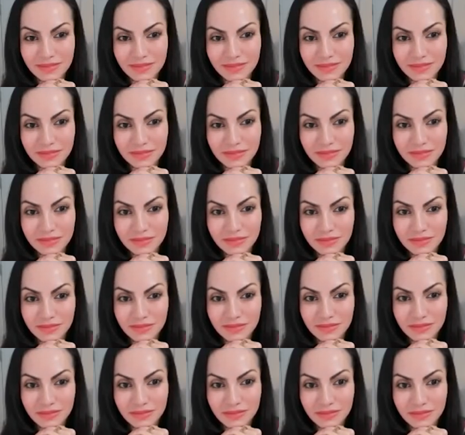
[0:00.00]

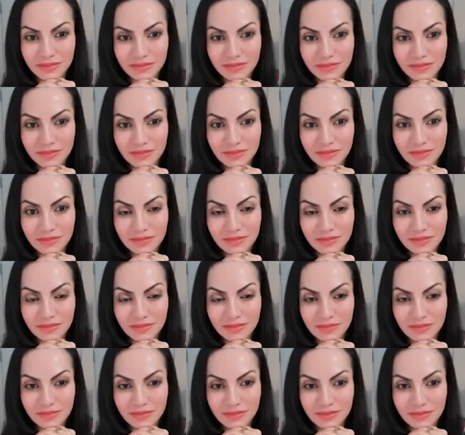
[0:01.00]

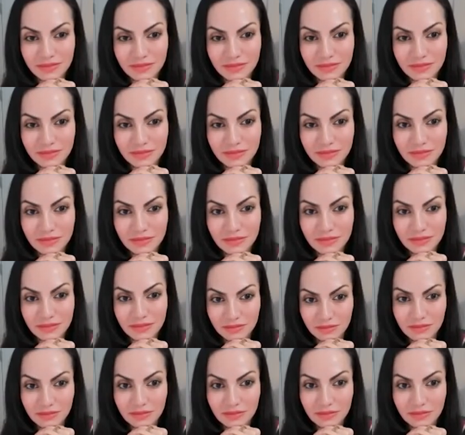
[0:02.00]

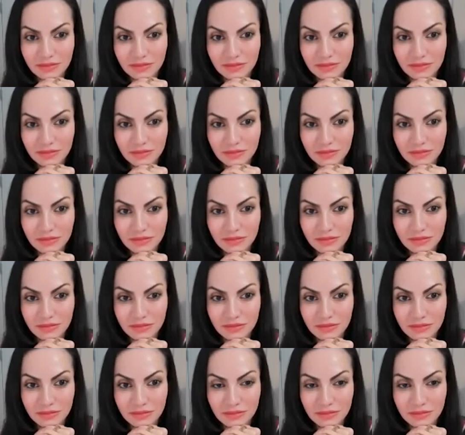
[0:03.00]

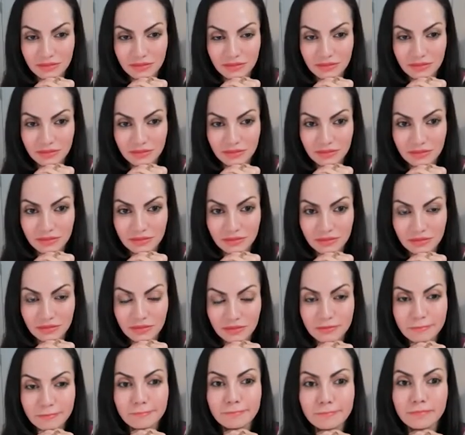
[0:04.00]

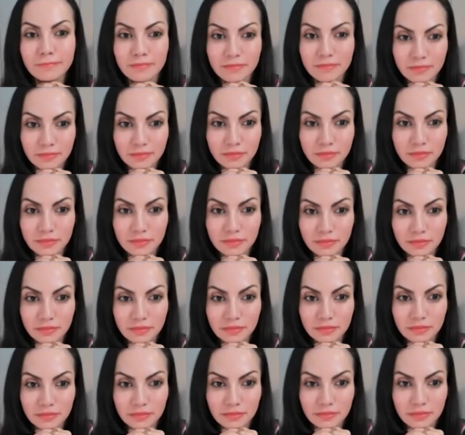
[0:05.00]

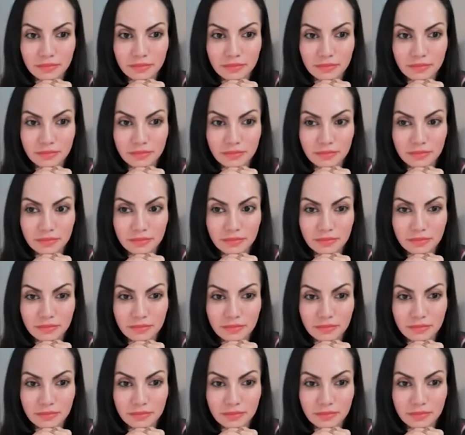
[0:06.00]

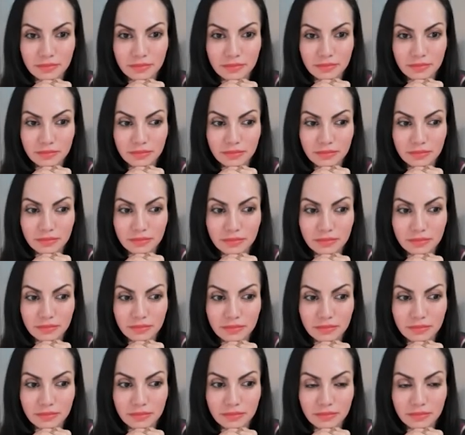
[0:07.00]
(not speaking)